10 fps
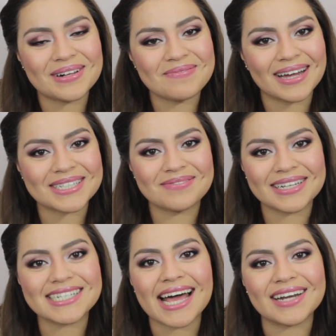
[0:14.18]
welcome back to
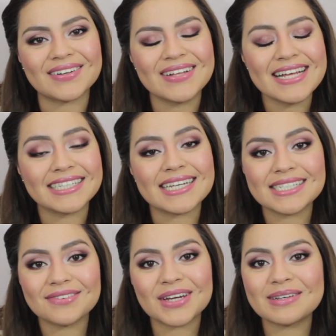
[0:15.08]
my channel.
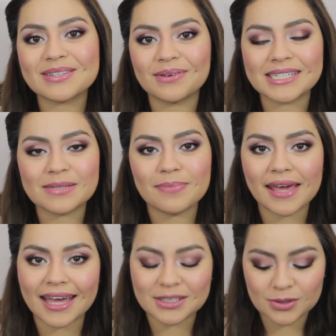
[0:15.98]
Today's video is going to
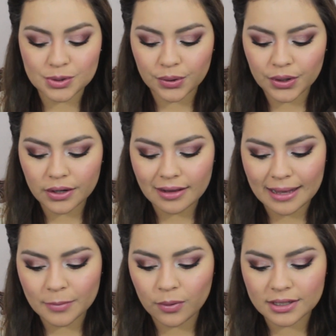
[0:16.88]
be a tutorial.
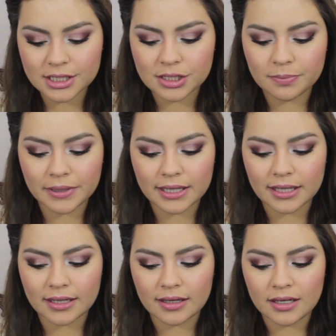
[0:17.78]
I'm going to
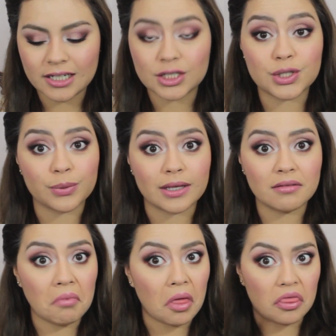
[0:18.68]
be
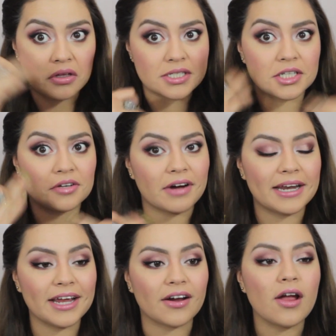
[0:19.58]
doing this look right
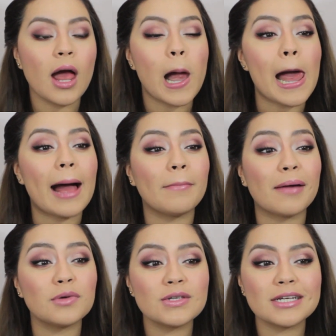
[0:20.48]
here.
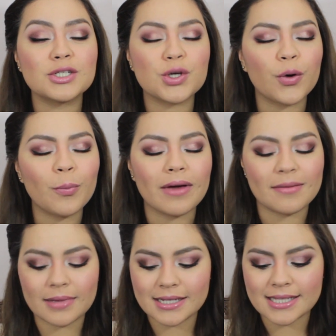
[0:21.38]
I'm using two
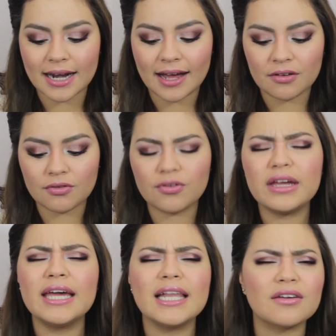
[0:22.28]
pigments that I
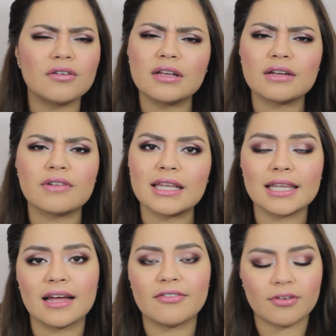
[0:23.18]
really
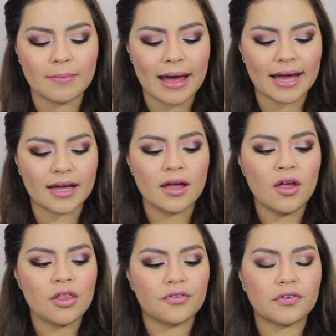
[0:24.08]
love from MAC.
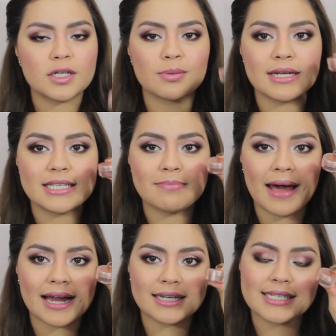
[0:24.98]
The first one is
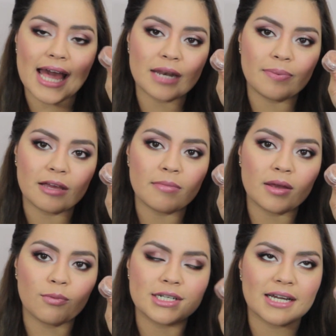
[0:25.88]
MAC Tan
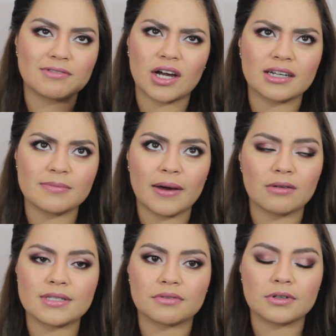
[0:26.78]
Pigment, which I've talked
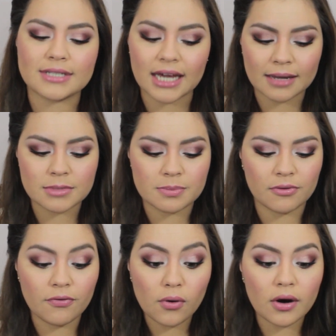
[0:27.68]
about several times
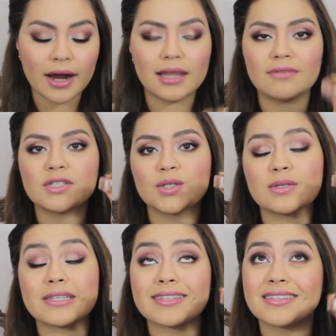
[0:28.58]
before. I love to
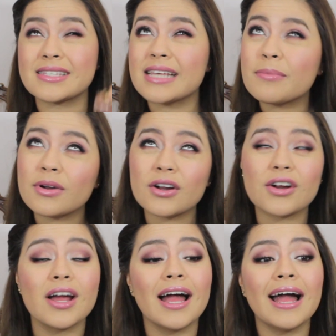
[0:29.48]
use this in the
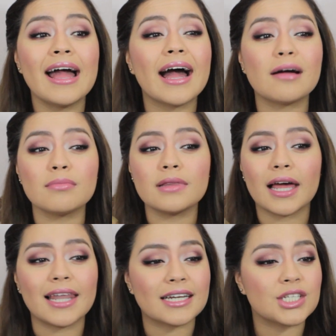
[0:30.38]
summer.
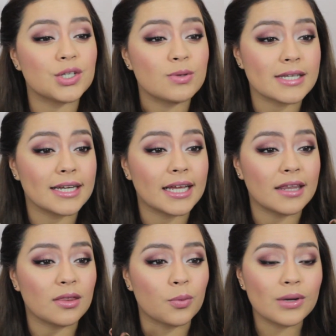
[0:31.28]
I like to use it
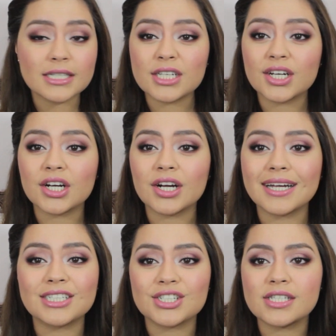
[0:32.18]
in the winter.
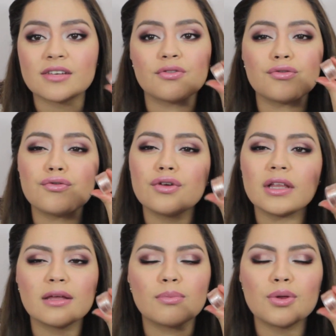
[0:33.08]
It's just a
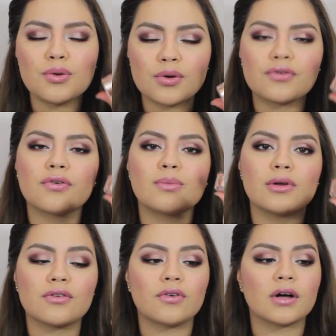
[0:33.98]
really
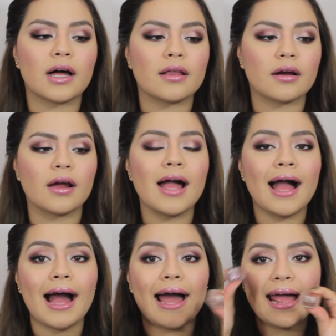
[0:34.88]
beautiful color.
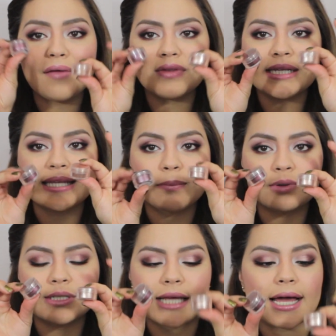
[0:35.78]
I have the
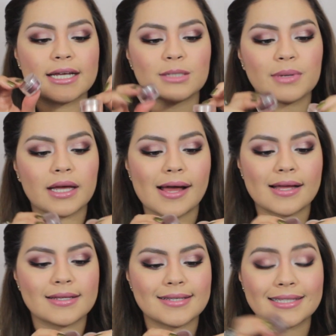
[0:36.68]
sample size
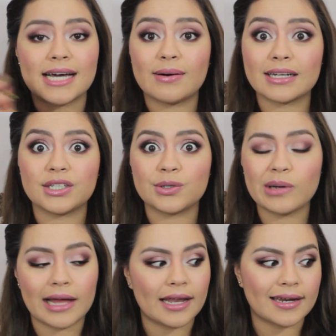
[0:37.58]
because that's how I do,
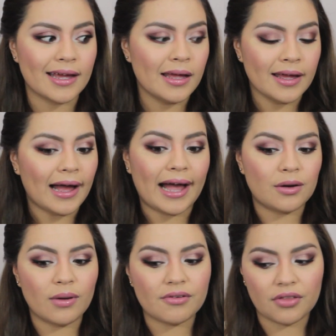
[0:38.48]
and I
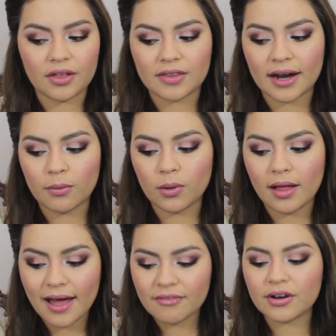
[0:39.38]
don't ever think that I
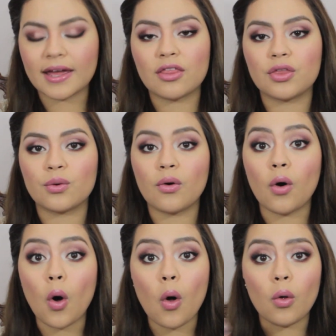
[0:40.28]
will ever get through a
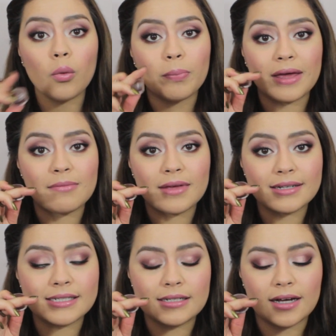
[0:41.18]
whole
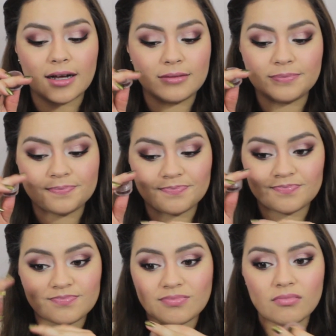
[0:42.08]
pigment
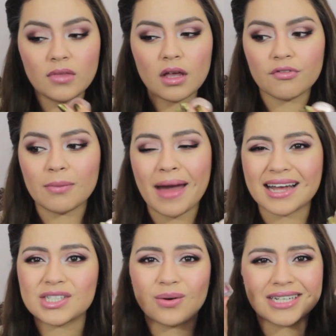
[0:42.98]
from
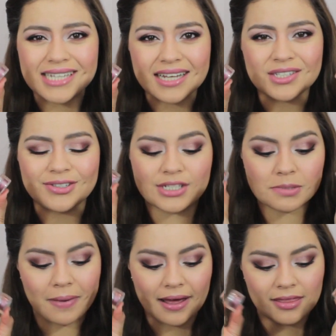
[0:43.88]
MAC, so I tend to
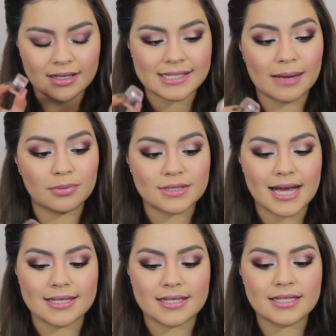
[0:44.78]
just buy the sample
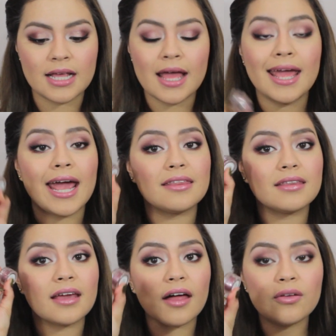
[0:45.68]
sizes. And then
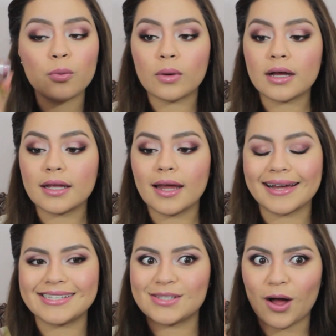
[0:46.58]
the other one
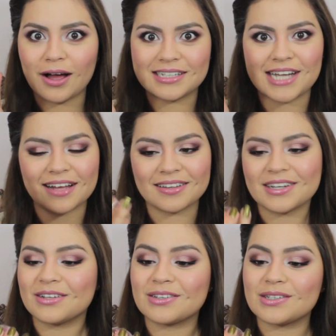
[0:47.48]
I saw Jaclyn
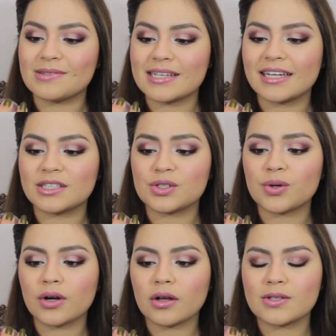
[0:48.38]
Hill use in a
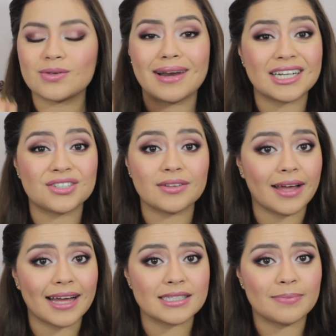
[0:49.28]
tutorial, so naturally
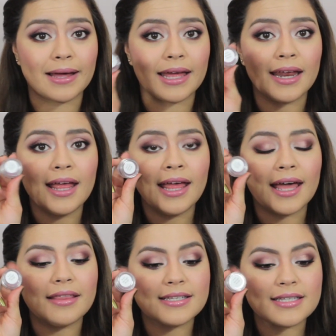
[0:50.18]
I had to buy it.
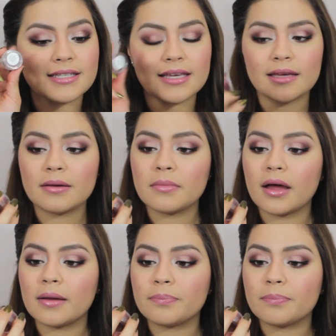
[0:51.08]
And this is the